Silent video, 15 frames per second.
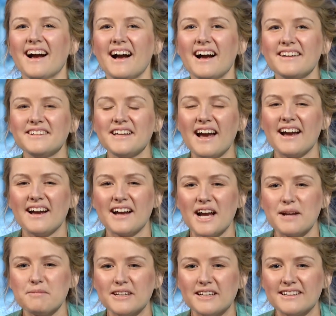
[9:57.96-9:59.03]
Yeah,
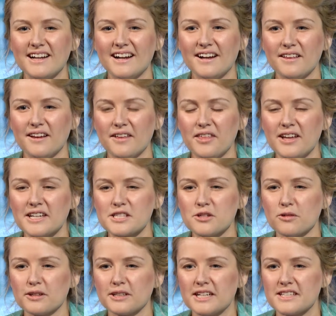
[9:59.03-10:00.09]
I mean, I think as an
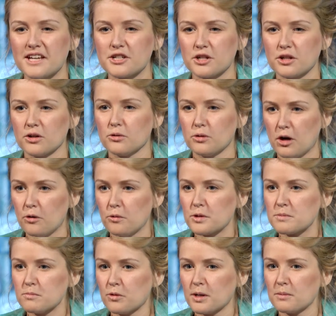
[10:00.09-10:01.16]
organization
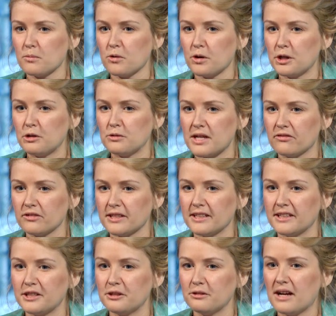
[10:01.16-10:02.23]
grows more and more, you
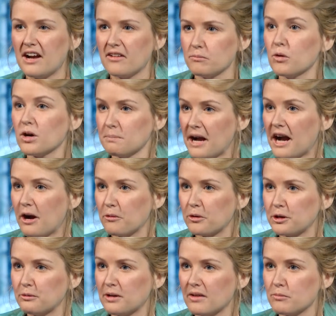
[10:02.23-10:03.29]
have more power,
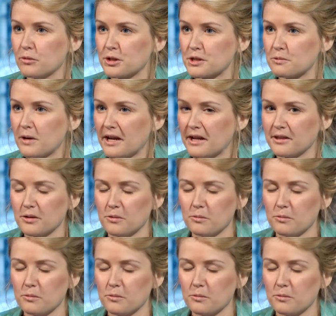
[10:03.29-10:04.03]
you have more sway in the